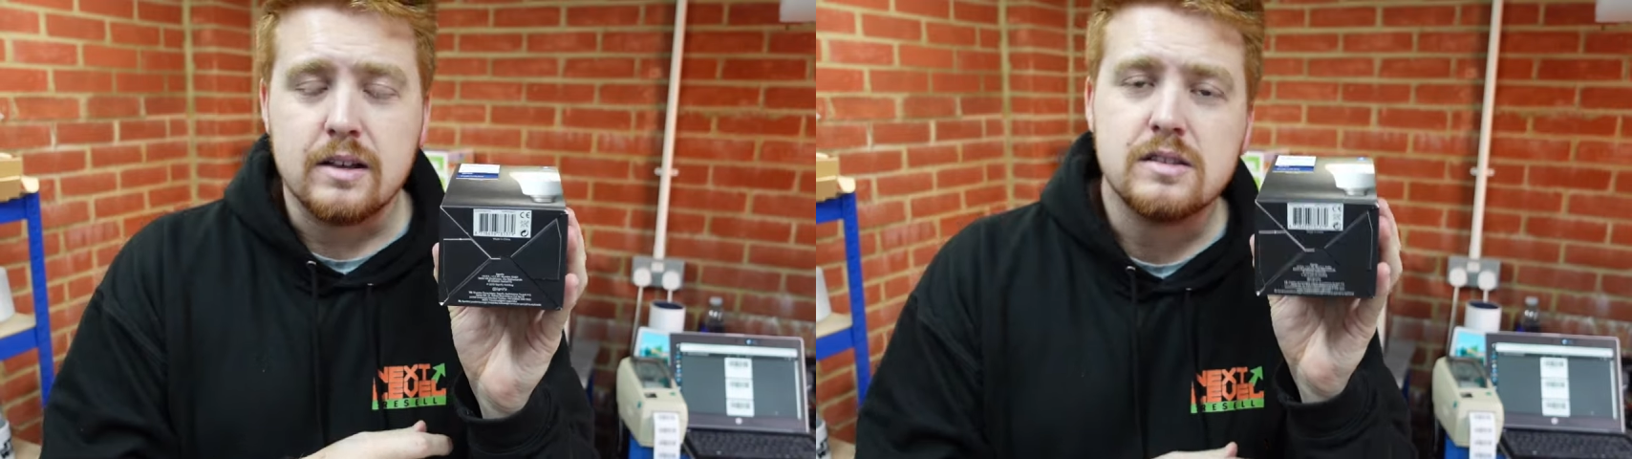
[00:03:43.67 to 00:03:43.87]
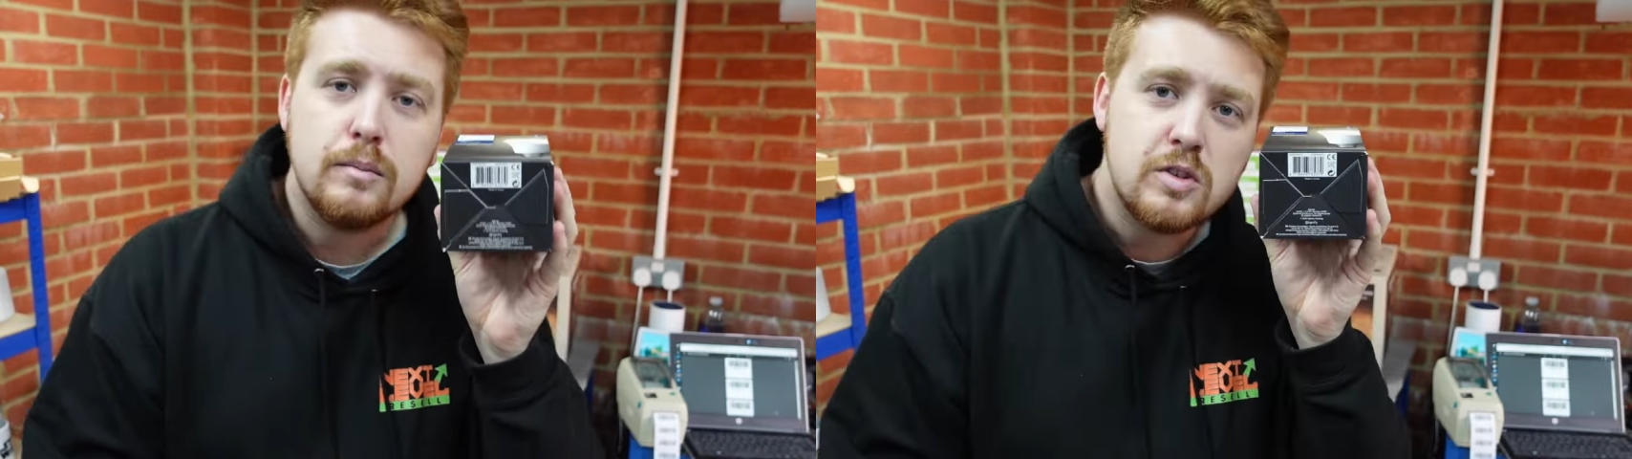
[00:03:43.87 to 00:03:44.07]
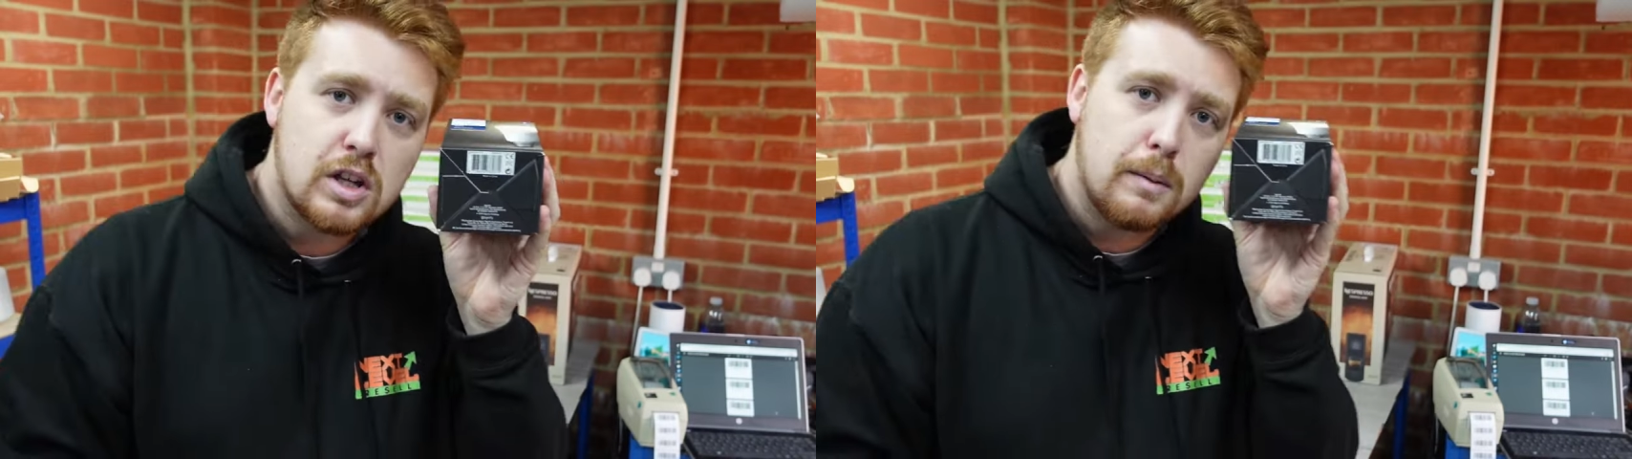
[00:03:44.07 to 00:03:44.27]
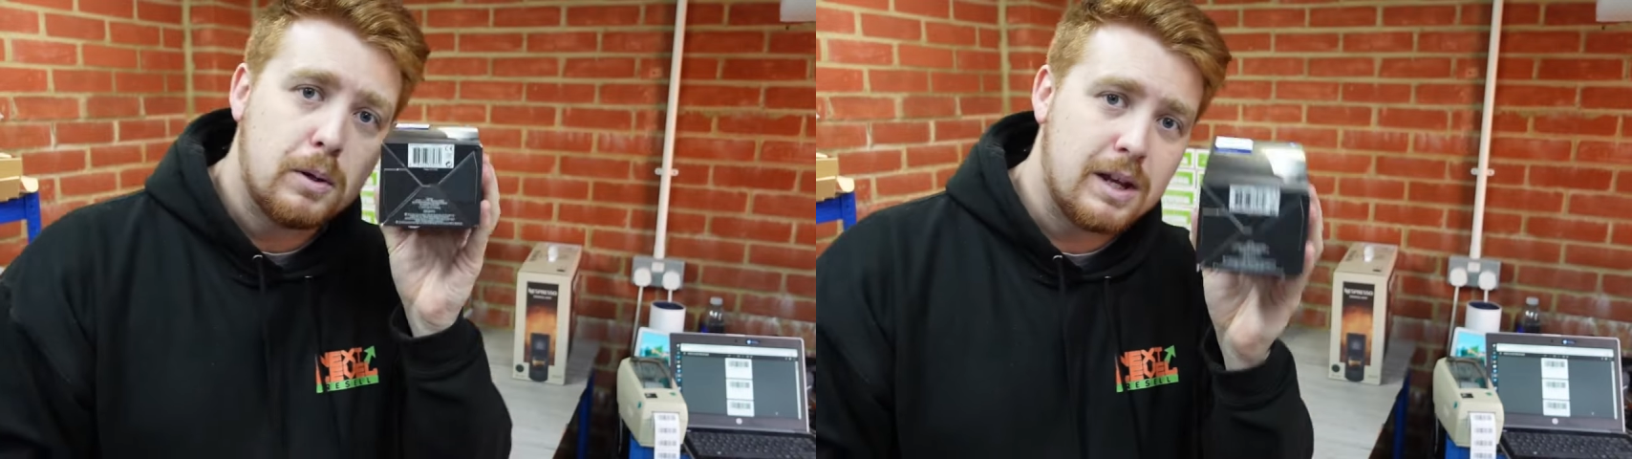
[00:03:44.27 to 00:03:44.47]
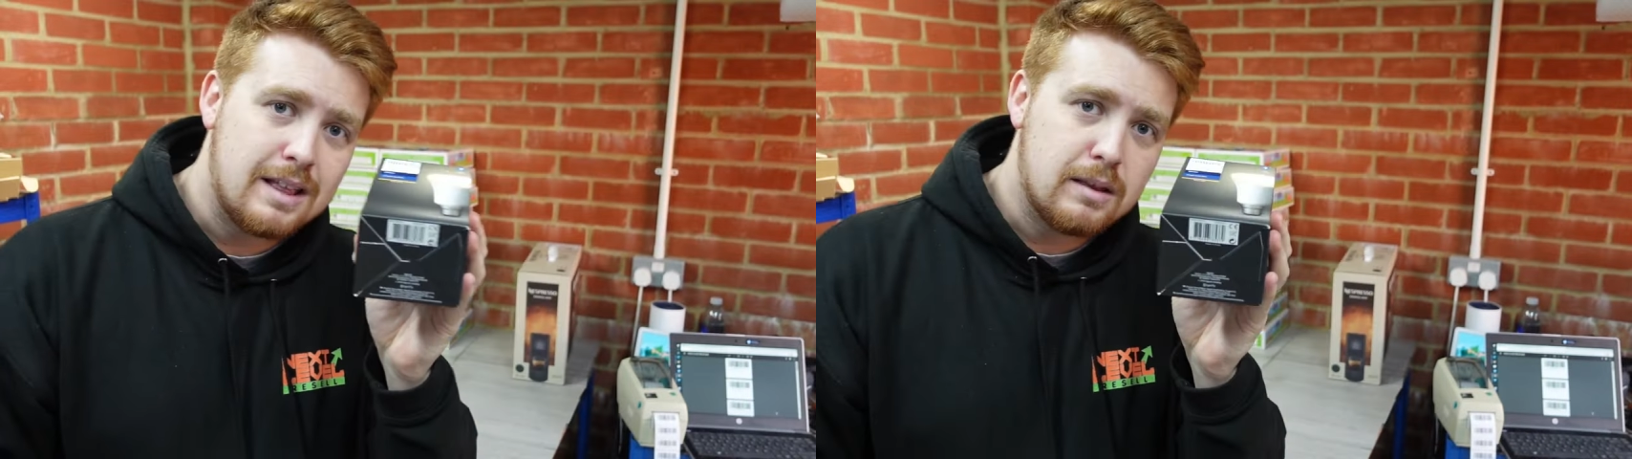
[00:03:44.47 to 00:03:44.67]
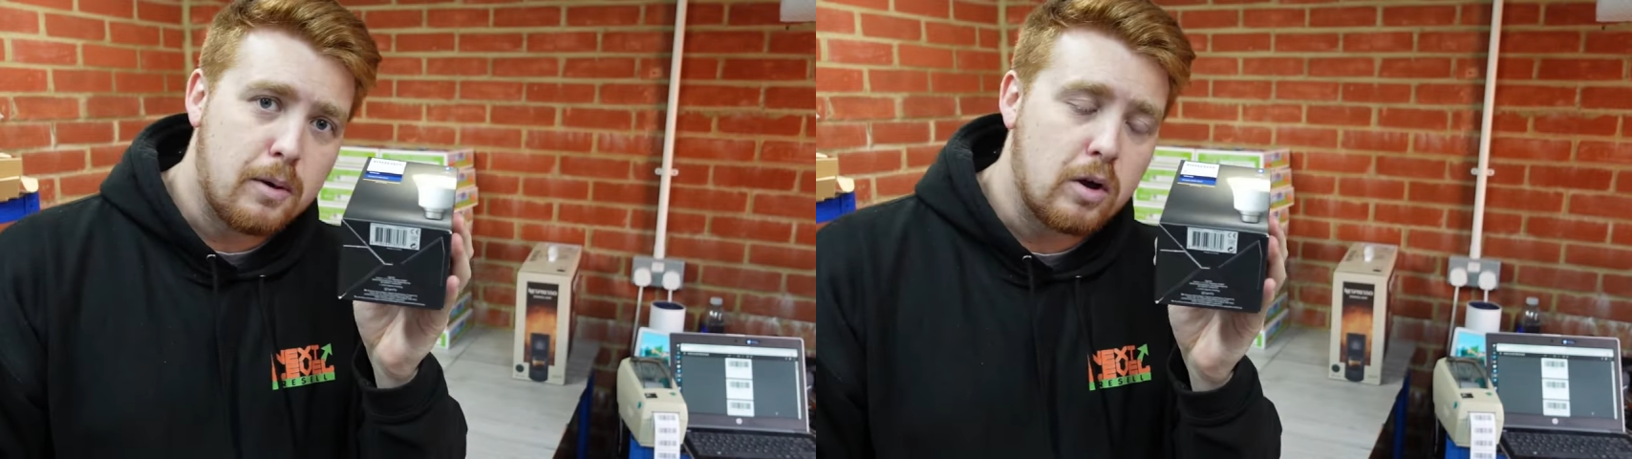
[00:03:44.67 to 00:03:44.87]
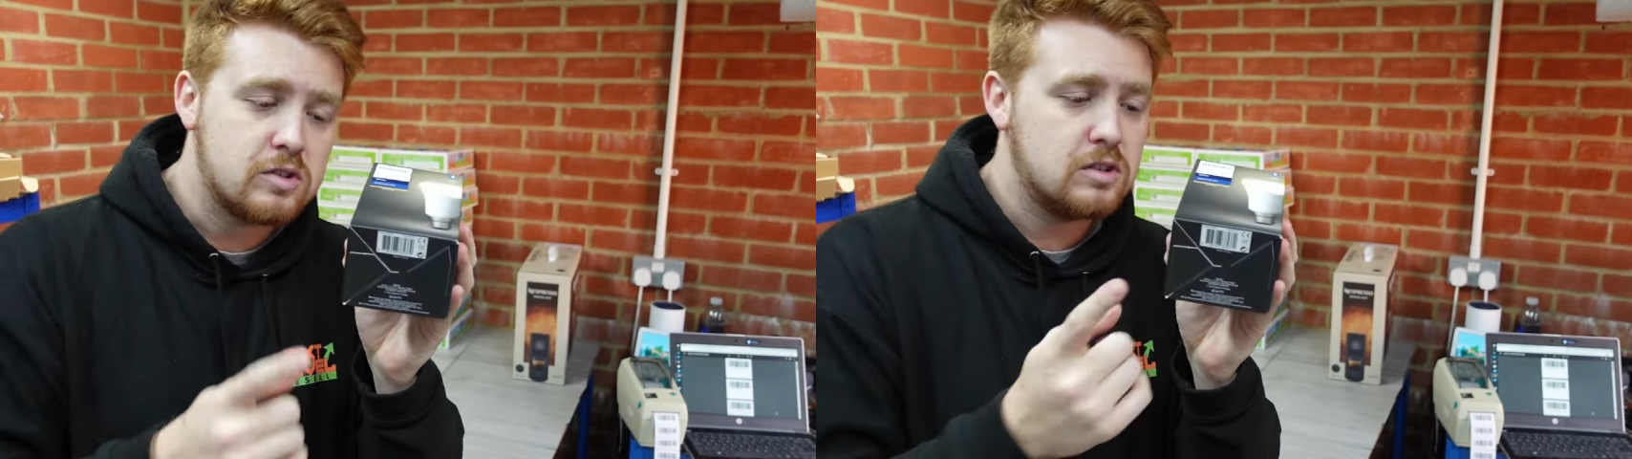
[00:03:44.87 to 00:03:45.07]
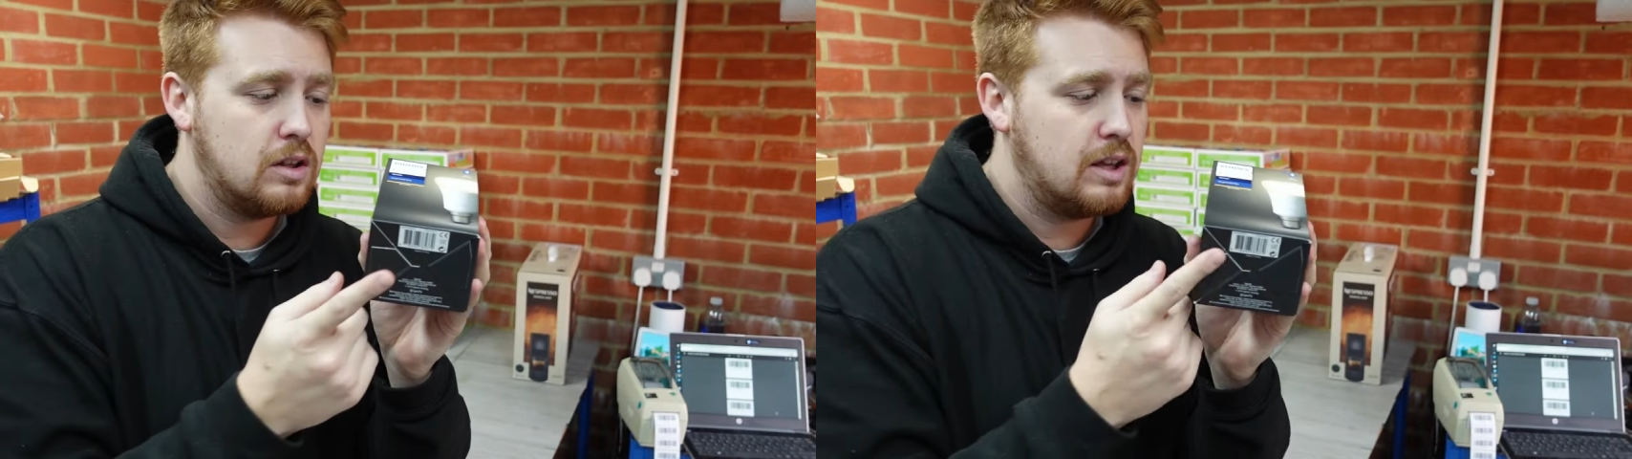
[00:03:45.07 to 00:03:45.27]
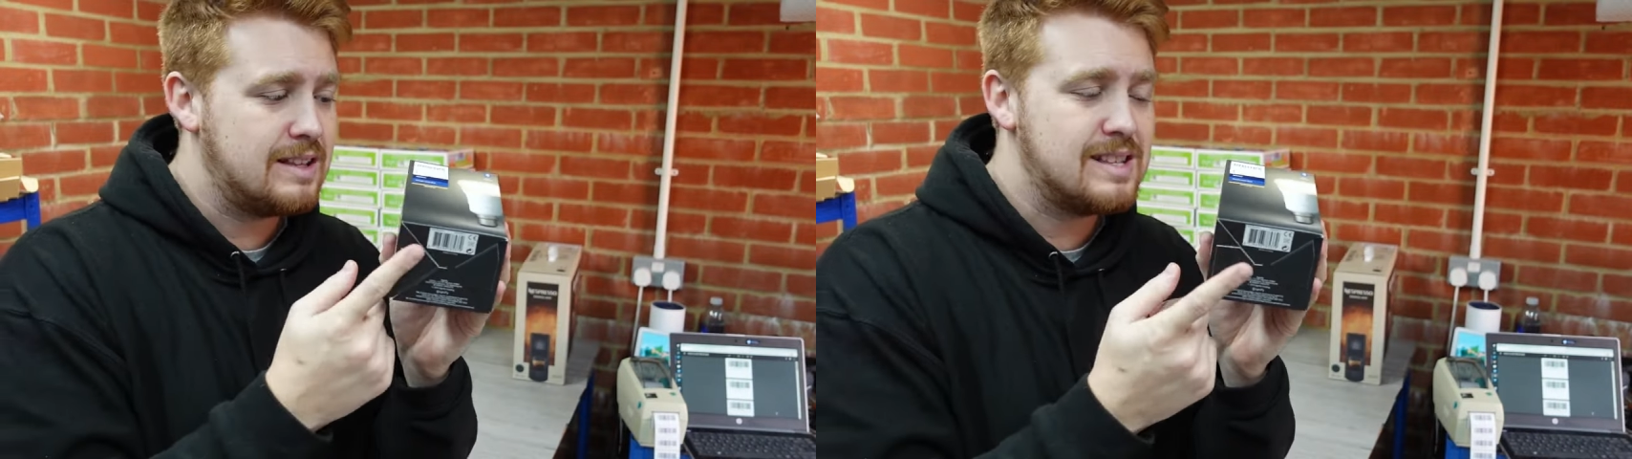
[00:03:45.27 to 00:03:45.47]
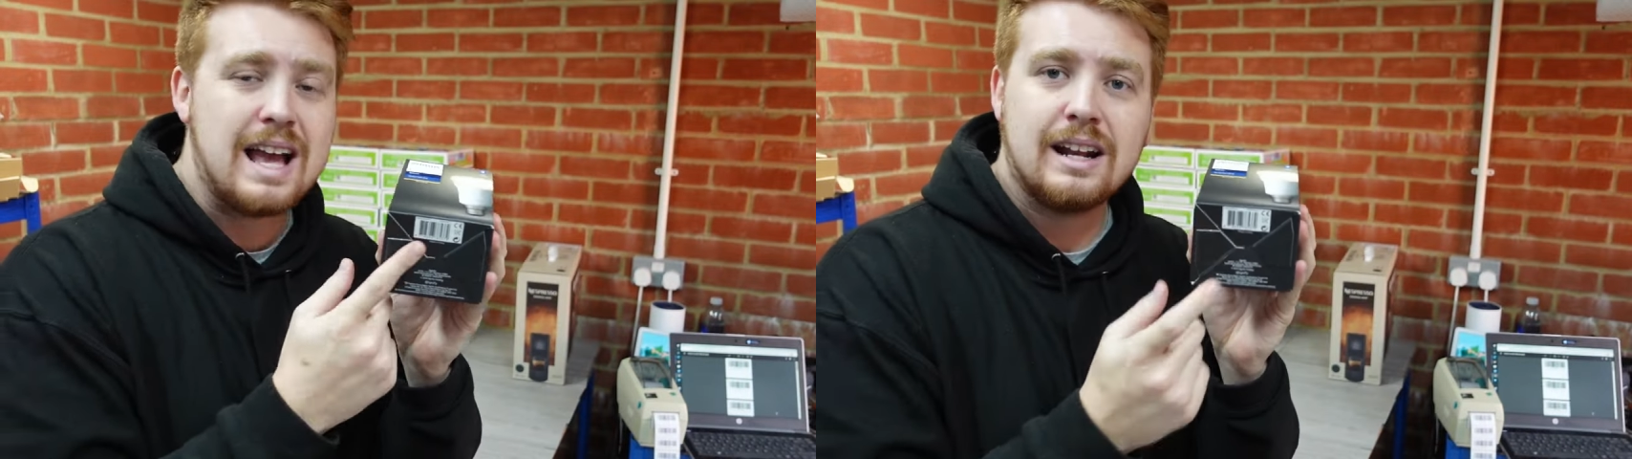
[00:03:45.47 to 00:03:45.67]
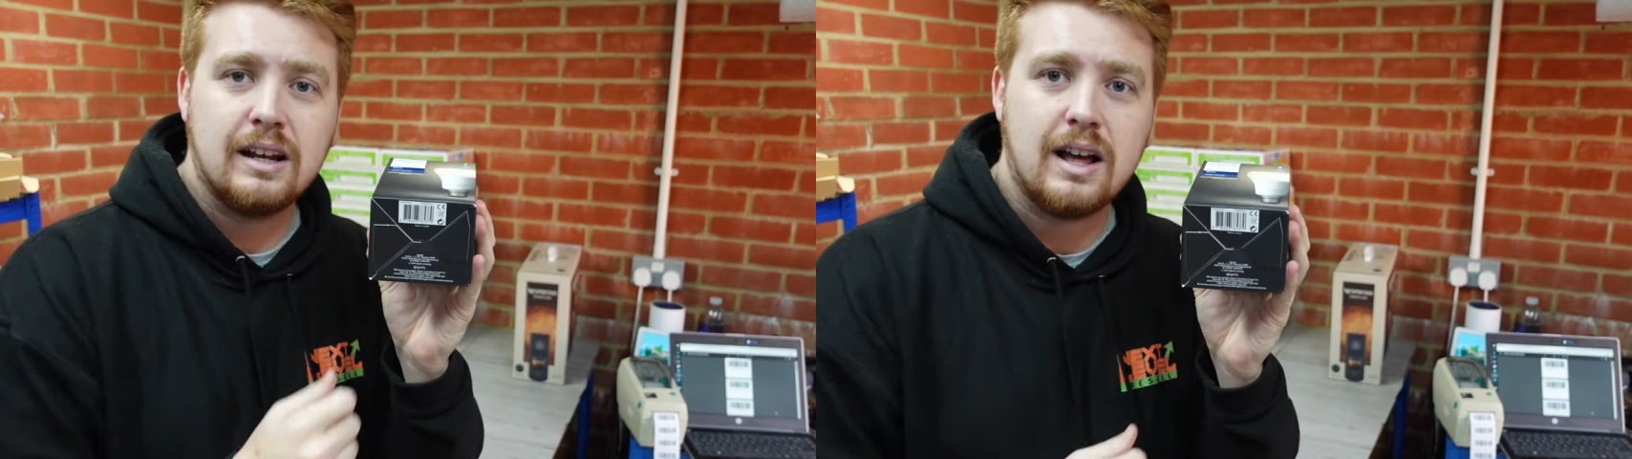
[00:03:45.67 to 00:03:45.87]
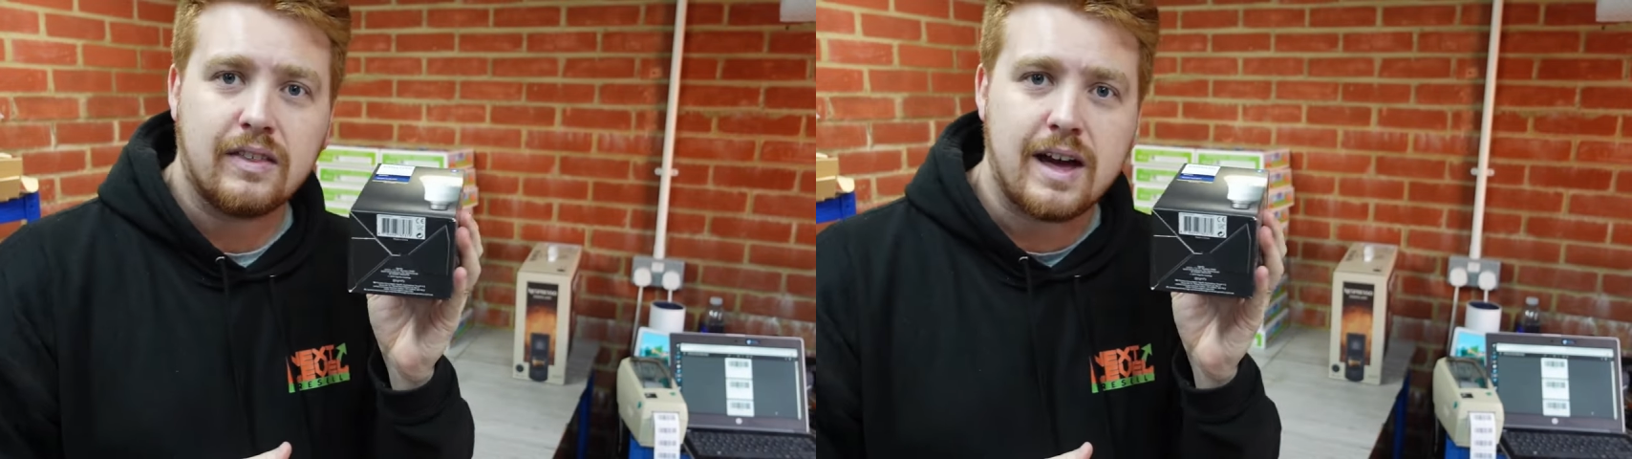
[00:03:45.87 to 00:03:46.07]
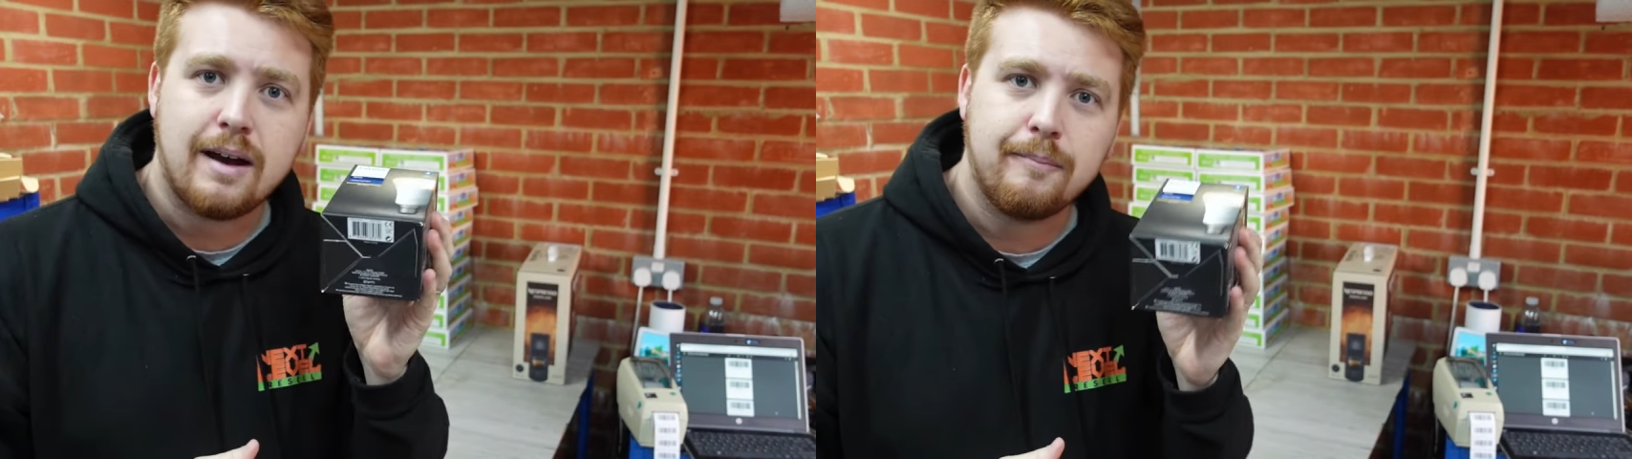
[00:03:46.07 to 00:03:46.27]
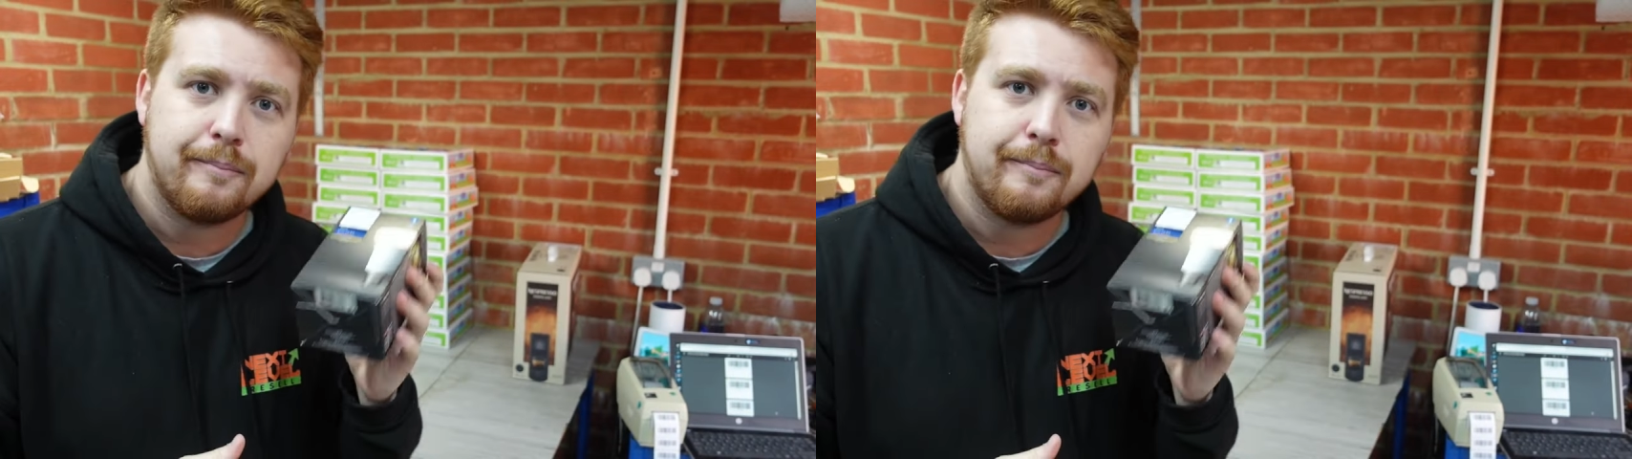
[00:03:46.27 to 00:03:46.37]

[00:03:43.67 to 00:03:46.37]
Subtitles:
so I'm just going to put it in the box exactly like that.